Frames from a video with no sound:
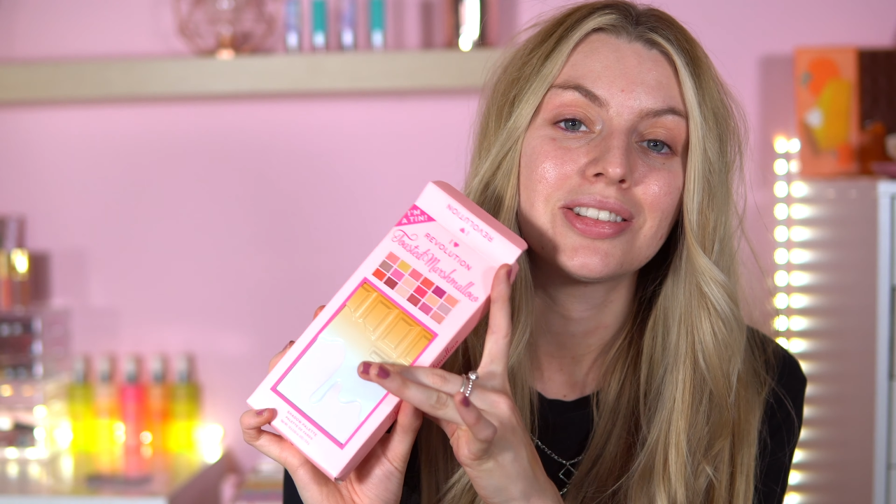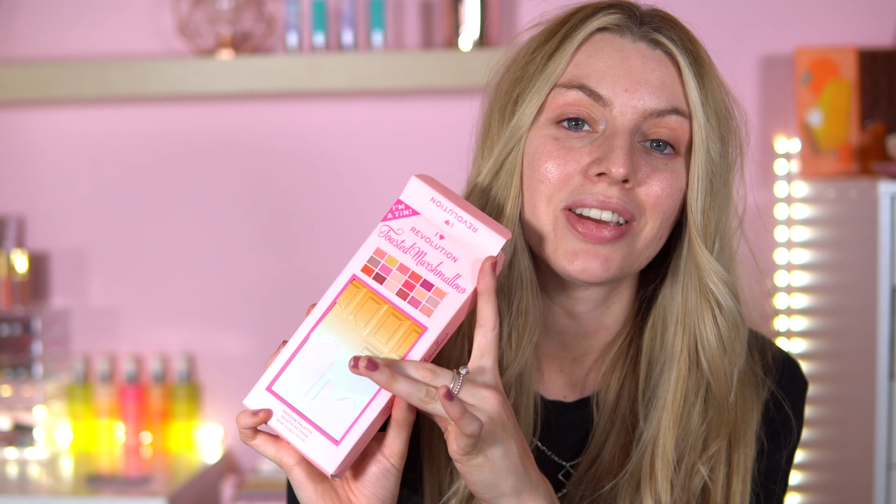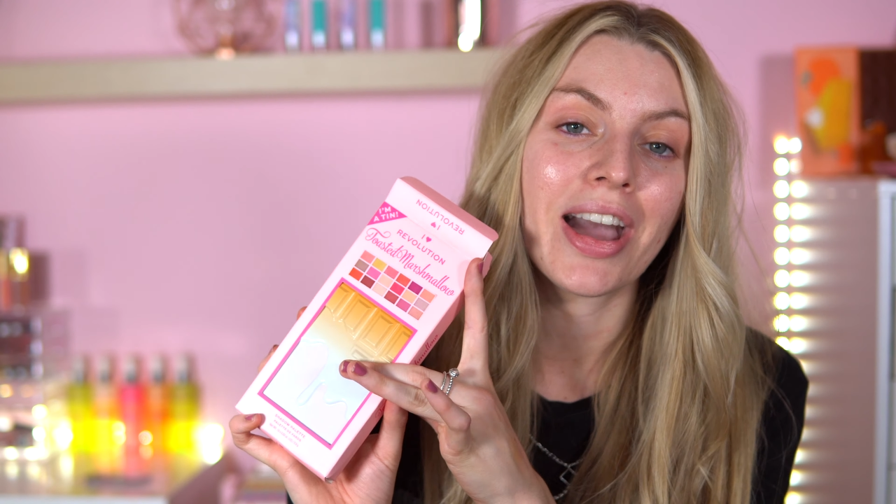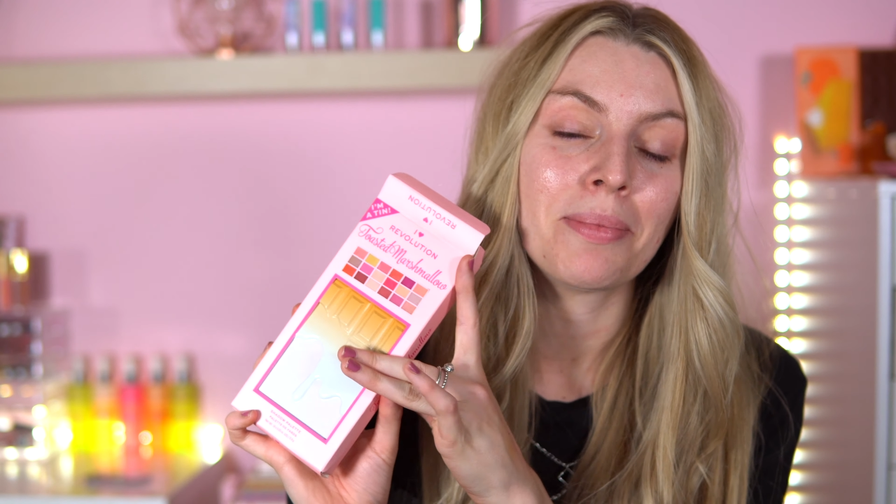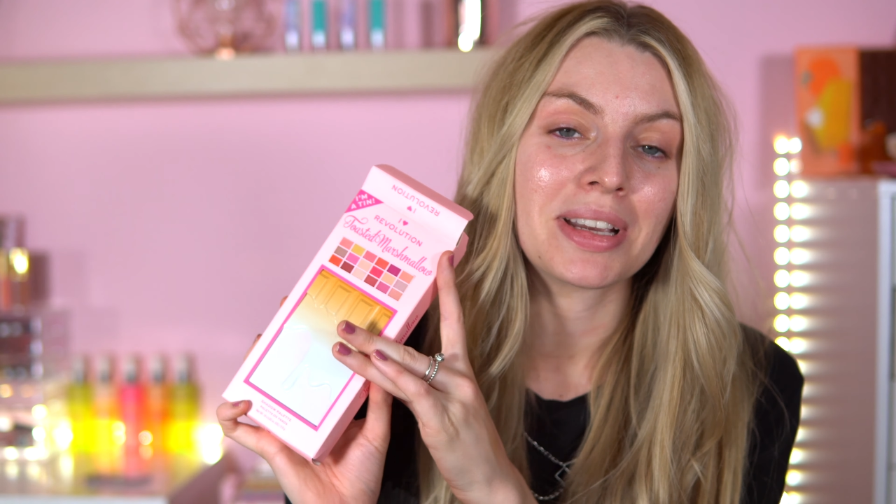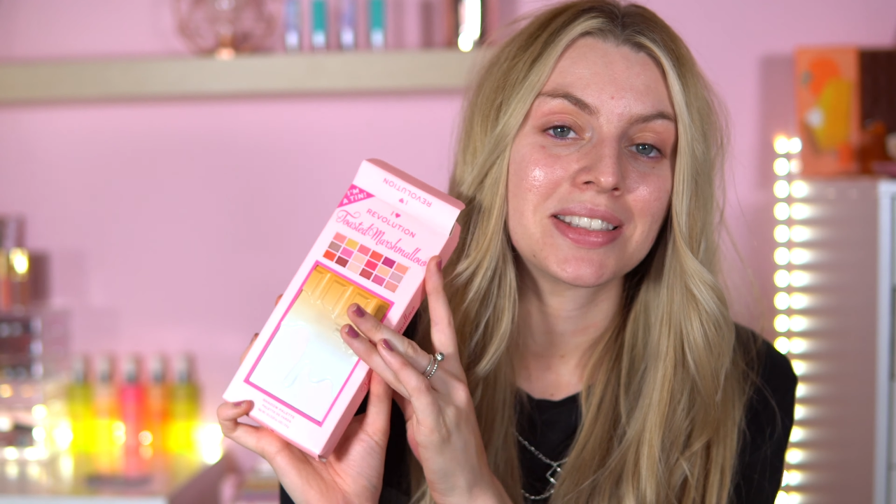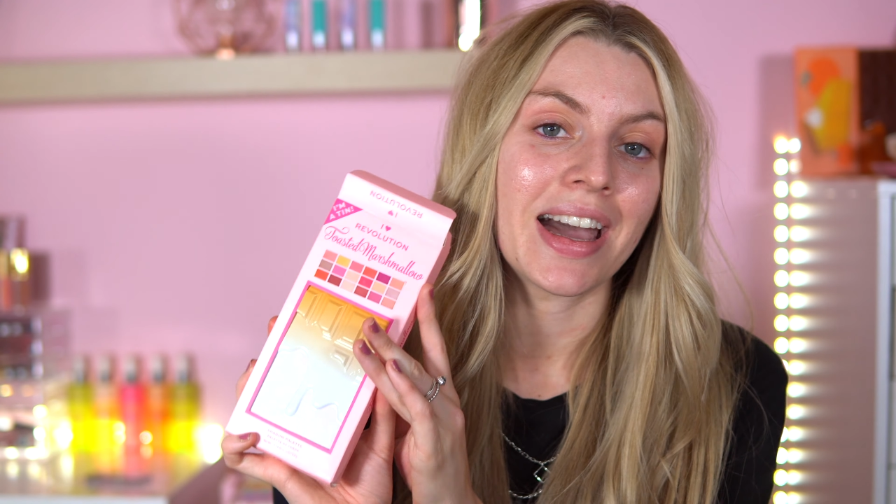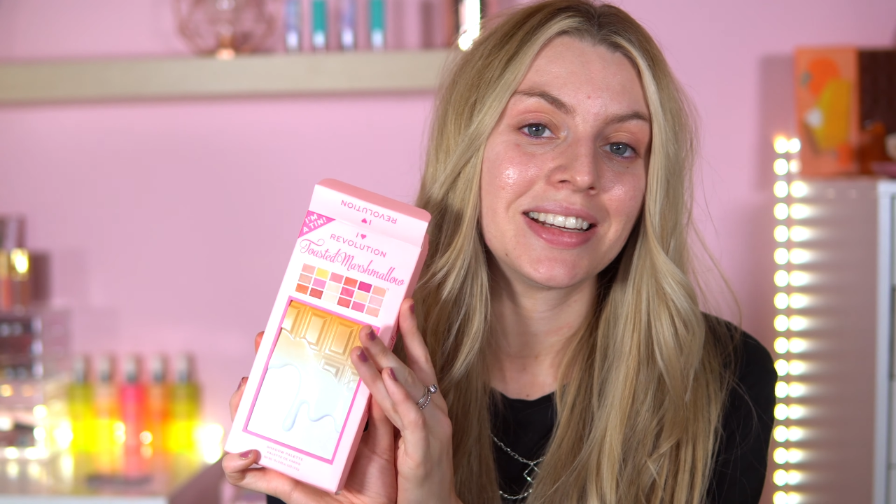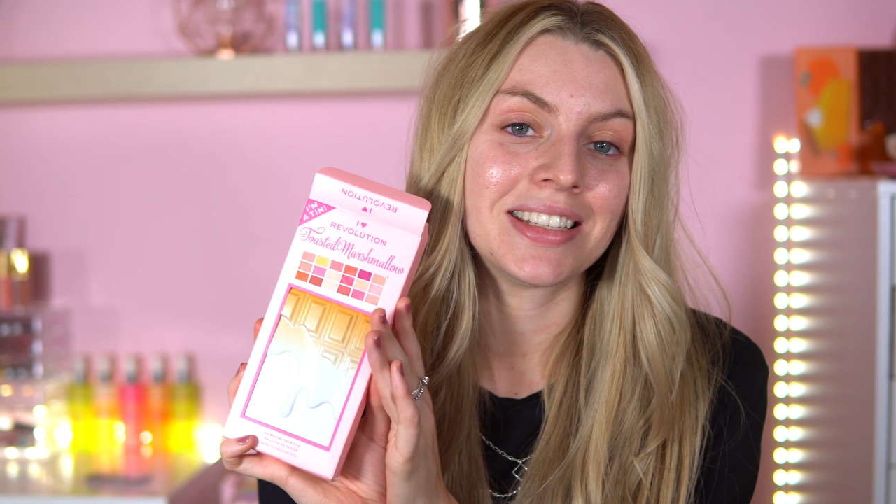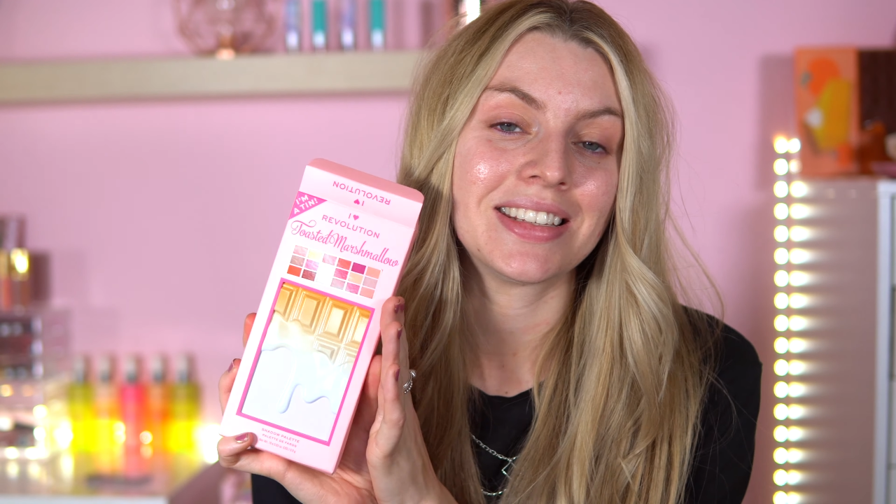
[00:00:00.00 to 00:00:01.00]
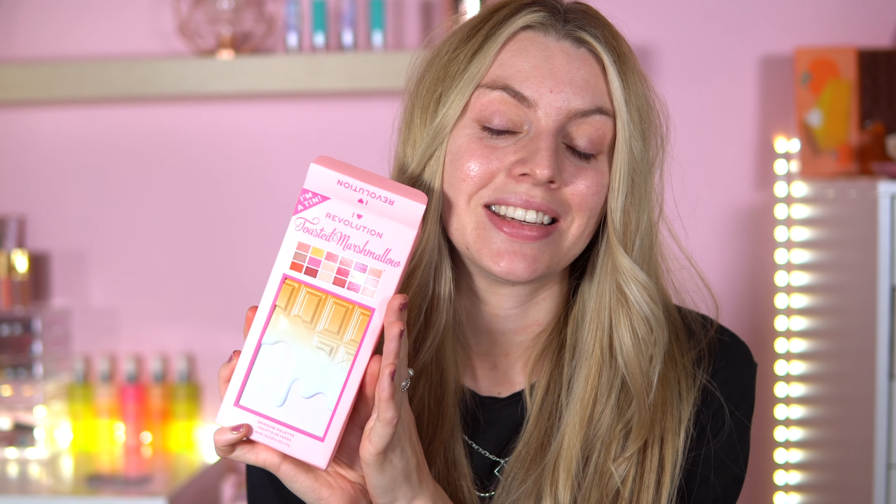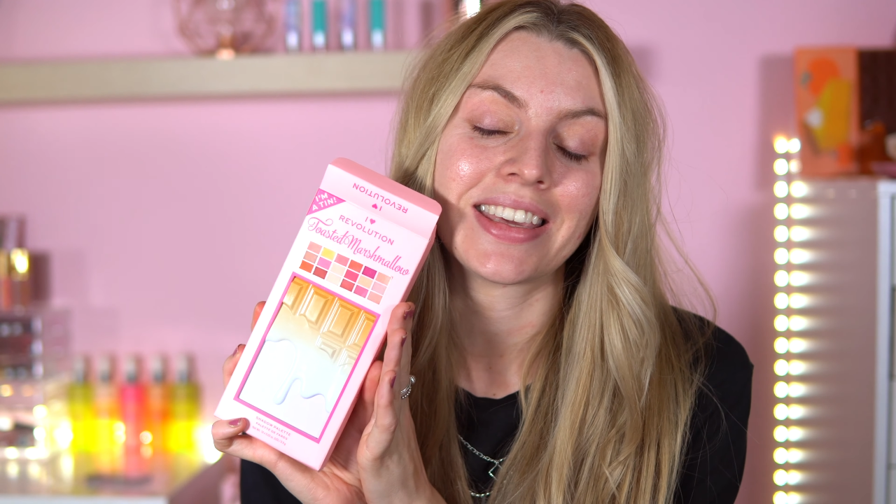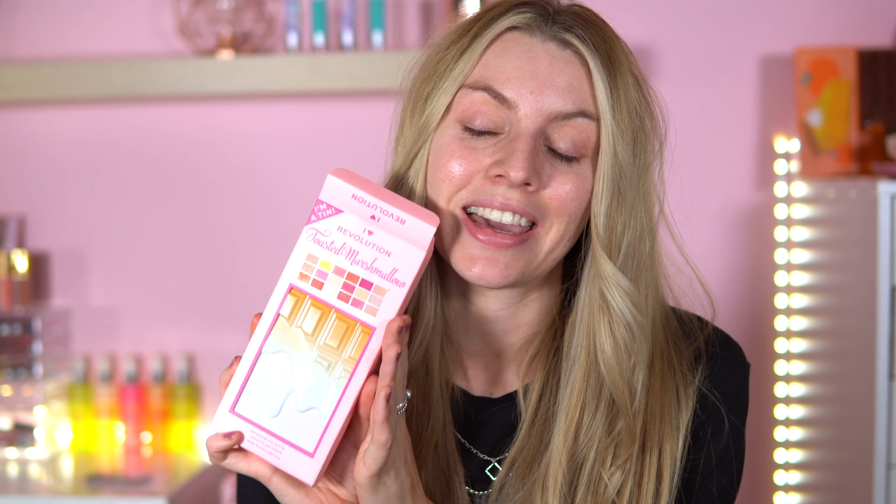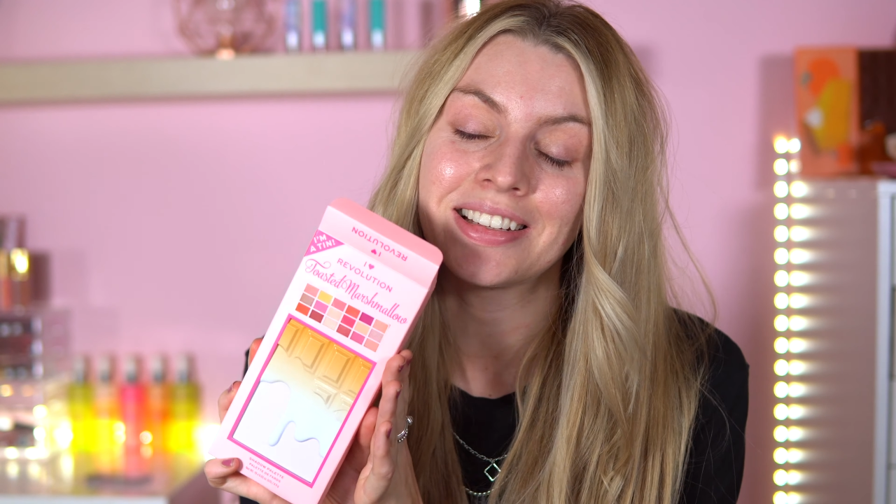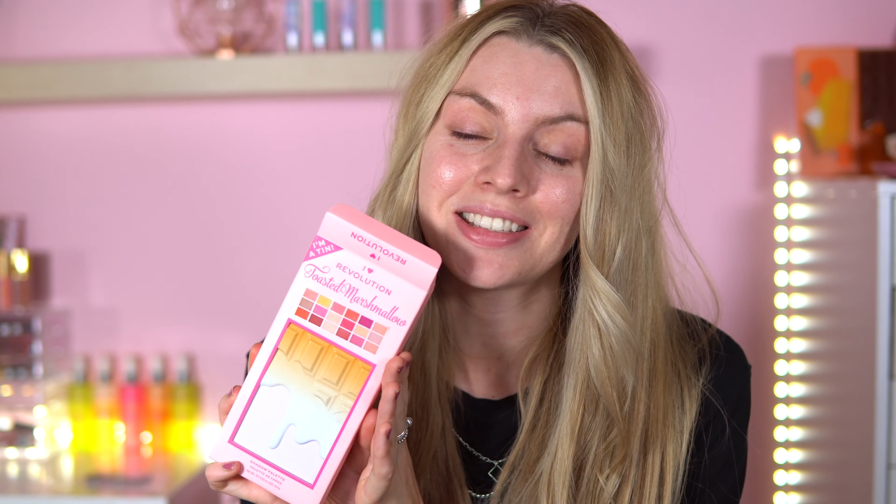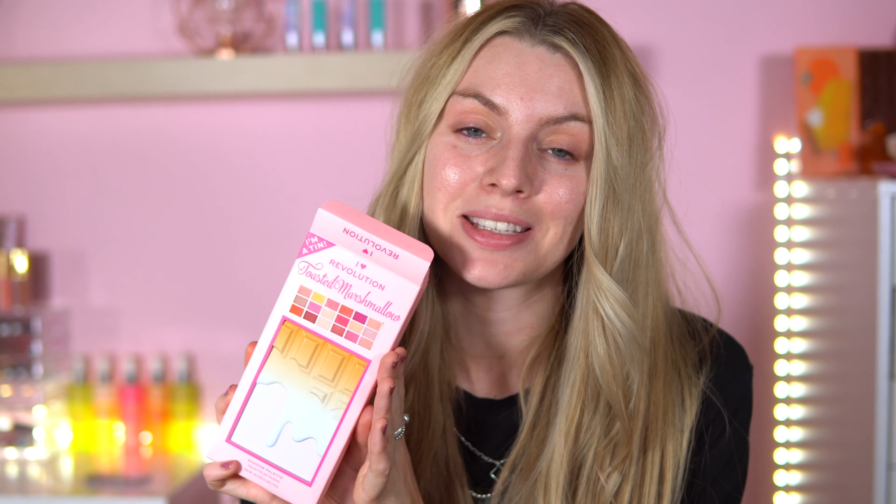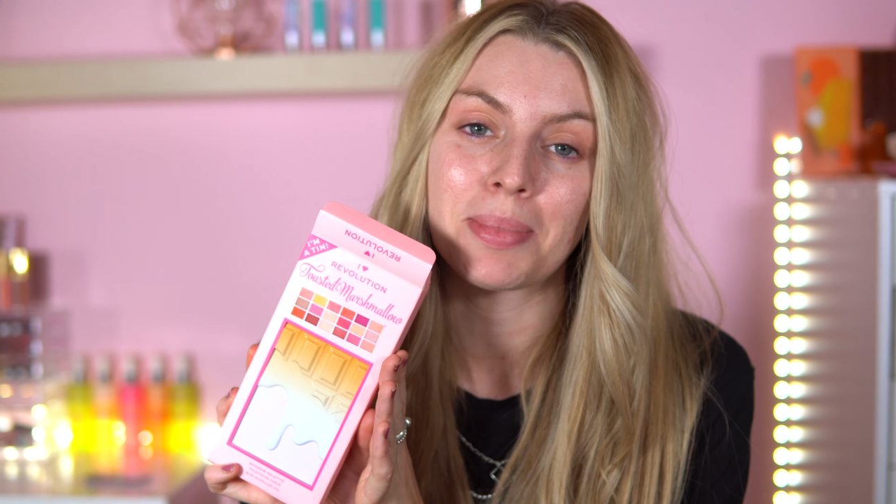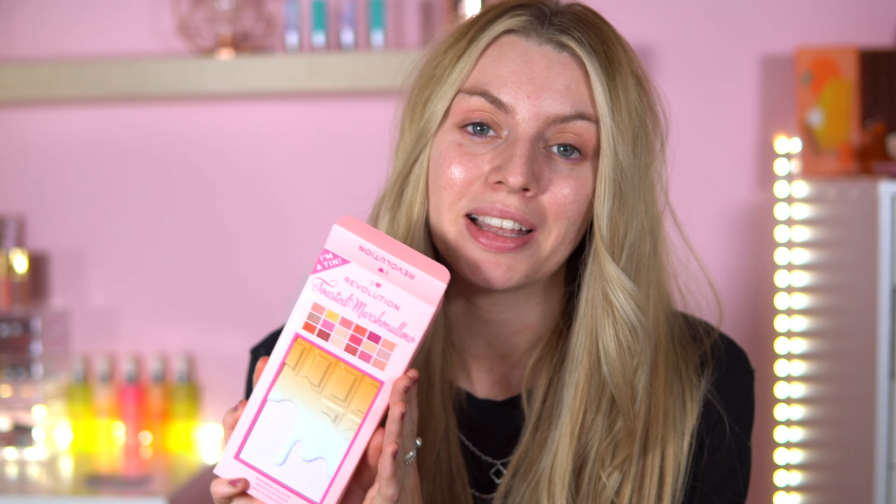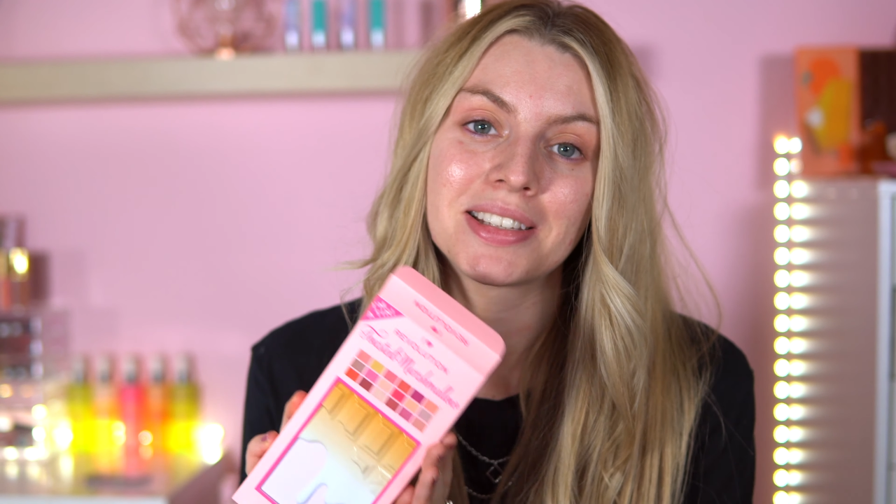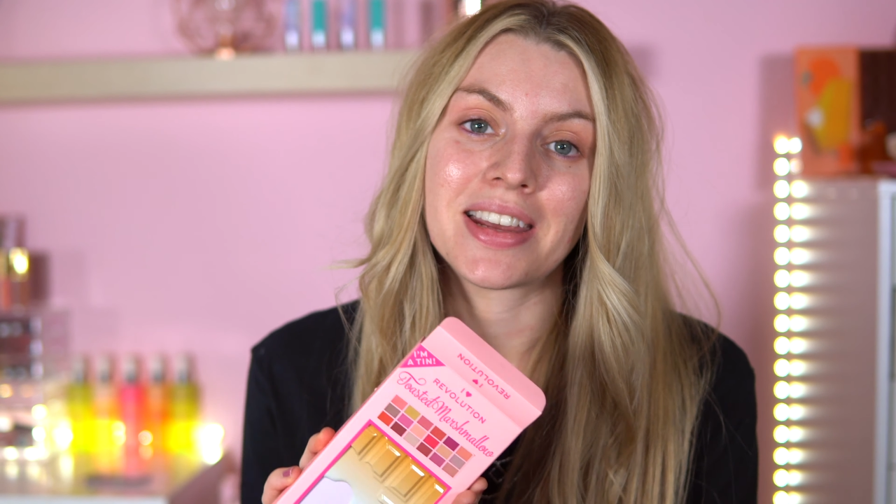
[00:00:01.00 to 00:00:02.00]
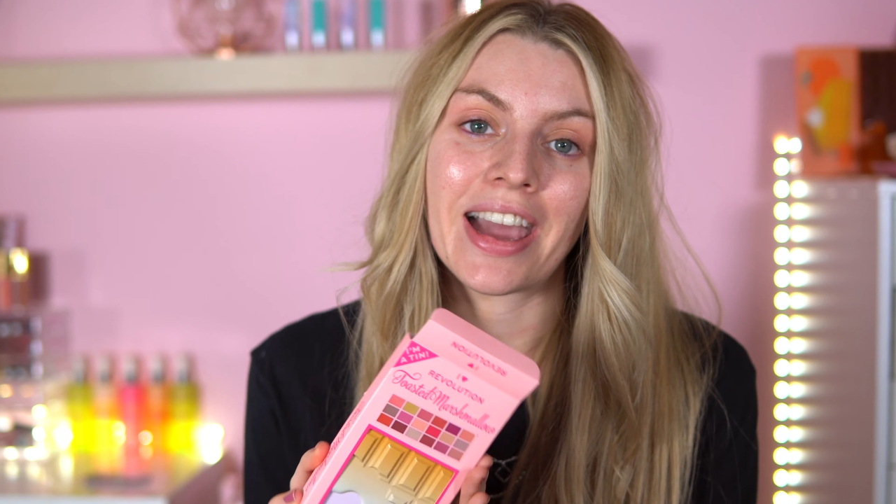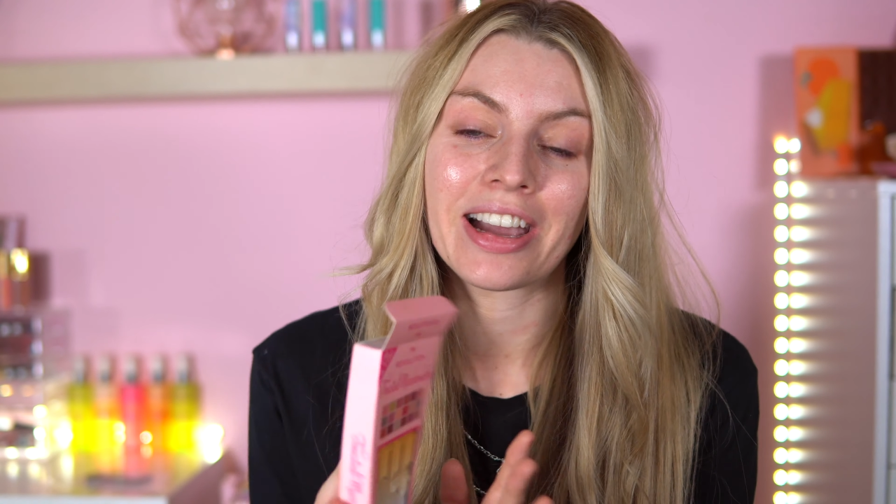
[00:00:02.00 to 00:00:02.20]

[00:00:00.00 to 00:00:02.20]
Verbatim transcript: So yeah, I'm excited to get into this palette today.